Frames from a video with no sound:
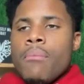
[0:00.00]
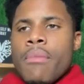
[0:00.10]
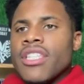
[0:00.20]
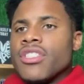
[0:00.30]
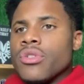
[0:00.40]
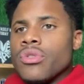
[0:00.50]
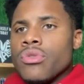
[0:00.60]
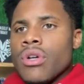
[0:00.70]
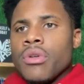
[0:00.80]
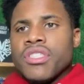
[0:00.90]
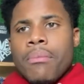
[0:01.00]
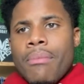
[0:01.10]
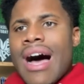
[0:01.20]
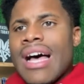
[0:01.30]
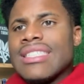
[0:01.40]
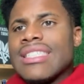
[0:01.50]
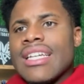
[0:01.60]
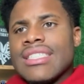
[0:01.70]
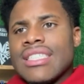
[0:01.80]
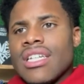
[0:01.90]
mental, it was a
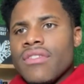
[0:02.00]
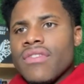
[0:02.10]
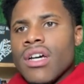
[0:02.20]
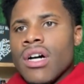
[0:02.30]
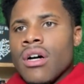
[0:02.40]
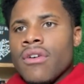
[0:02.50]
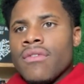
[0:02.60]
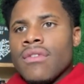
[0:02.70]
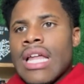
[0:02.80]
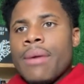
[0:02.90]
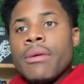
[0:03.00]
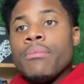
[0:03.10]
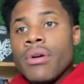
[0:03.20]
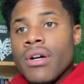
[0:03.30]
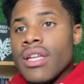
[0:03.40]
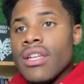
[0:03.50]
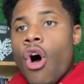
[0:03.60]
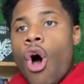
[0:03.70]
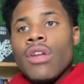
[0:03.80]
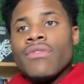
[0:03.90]
mindset shift of let me put
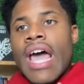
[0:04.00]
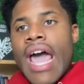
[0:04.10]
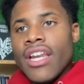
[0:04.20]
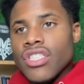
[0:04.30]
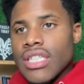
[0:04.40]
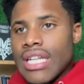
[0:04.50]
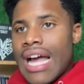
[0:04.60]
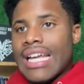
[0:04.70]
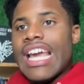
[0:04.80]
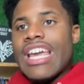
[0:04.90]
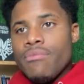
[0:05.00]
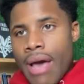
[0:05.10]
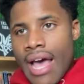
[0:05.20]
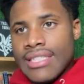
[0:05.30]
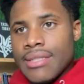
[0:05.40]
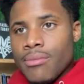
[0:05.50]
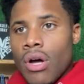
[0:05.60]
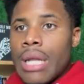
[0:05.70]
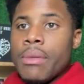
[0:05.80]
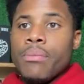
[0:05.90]
all of the energy that I gave
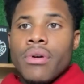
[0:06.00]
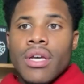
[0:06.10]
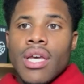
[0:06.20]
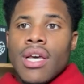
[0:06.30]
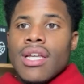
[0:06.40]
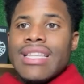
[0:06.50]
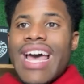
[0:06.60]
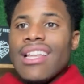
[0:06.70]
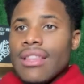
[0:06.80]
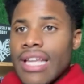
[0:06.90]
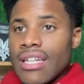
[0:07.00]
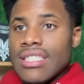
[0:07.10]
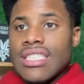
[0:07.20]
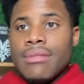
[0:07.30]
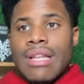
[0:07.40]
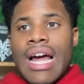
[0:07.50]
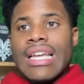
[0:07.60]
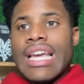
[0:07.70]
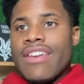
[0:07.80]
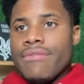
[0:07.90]
basketball, let me put that leadership that I
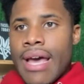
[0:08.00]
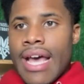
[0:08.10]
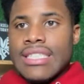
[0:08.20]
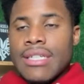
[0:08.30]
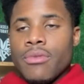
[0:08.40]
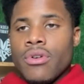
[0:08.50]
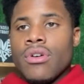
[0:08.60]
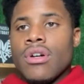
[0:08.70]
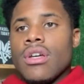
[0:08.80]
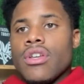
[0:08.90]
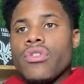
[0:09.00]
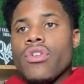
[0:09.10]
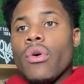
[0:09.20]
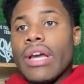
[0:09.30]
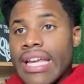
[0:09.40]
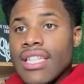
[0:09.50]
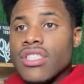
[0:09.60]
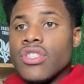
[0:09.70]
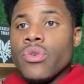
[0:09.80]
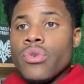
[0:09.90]
gave basketball,
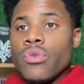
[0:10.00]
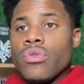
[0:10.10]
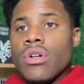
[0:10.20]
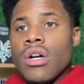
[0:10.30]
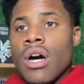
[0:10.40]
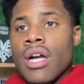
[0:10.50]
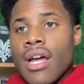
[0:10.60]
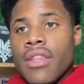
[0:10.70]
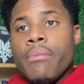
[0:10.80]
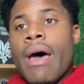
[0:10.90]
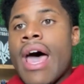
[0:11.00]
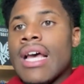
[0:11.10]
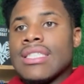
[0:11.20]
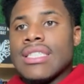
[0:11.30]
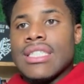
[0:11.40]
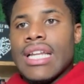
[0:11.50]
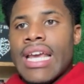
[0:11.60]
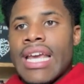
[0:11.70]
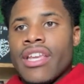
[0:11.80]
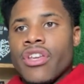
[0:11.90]
into another passion.
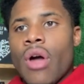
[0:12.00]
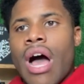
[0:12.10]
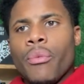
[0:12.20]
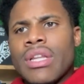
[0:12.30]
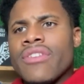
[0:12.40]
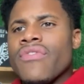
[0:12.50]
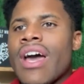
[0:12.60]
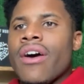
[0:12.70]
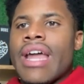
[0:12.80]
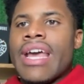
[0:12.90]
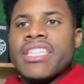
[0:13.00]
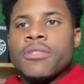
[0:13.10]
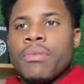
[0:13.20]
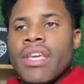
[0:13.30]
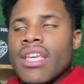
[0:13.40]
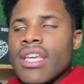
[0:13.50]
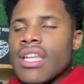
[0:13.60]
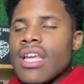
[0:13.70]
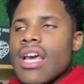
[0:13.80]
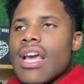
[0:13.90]
And, I really found that in
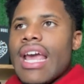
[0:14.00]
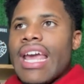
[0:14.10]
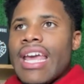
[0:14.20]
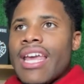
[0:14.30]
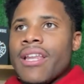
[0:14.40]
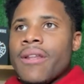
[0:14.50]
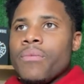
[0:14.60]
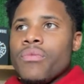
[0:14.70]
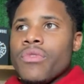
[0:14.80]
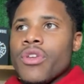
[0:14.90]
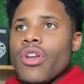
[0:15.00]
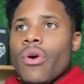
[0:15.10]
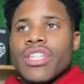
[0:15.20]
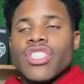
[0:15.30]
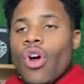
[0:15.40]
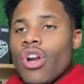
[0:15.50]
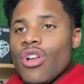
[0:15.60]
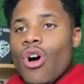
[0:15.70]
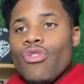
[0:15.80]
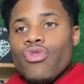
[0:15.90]
speaking. And, it started
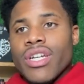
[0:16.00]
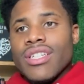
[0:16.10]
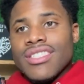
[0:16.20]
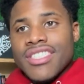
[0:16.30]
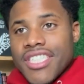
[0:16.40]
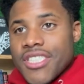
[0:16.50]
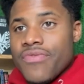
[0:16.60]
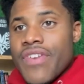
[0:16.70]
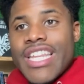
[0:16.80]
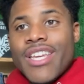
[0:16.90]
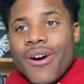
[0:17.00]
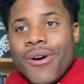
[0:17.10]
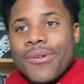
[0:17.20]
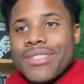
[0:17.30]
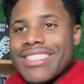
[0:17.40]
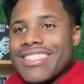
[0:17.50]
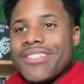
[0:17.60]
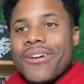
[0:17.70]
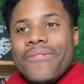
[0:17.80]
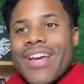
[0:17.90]
off with just videos and,
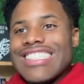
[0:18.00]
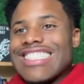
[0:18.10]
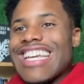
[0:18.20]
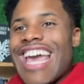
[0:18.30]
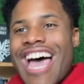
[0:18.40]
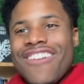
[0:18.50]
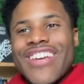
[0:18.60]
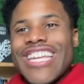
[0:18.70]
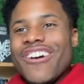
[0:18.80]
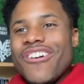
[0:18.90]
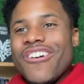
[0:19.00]
eventually had videos